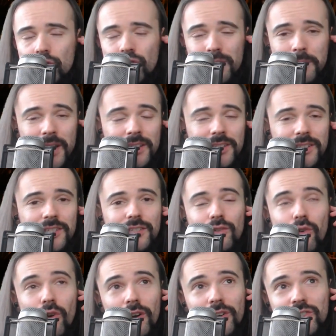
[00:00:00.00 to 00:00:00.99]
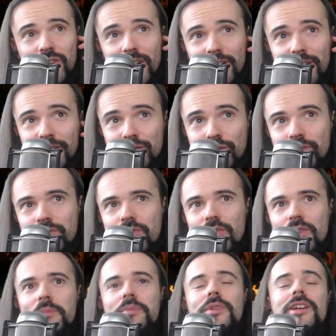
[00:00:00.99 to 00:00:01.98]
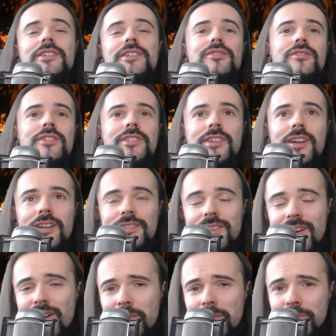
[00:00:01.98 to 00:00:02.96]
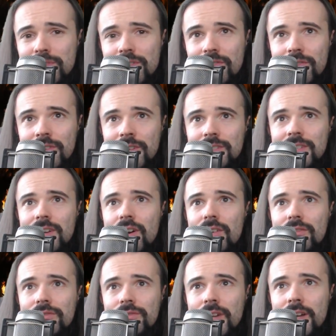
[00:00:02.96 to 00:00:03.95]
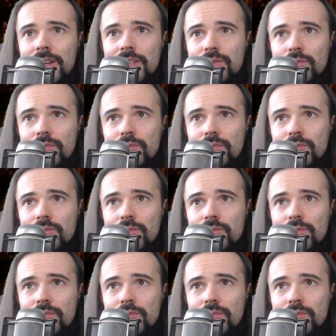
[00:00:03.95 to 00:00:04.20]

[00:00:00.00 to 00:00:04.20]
Join my Discord channel too for a place to discuss RPG things offline,